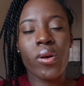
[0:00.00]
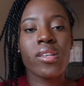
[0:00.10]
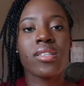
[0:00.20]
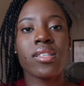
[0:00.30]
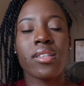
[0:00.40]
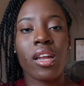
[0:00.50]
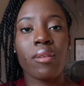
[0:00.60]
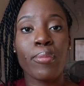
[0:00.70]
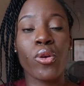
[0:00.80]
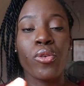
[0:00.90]
coincidence that
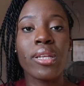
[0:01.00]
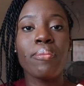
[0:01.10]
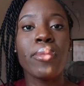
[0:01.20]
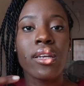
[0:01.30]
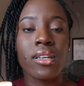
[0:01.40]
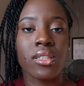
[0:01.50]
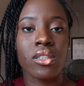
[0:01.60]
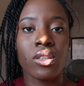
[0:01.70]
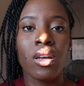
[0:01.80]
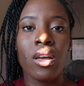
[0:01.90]
i've been already meaning
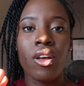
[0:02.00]
to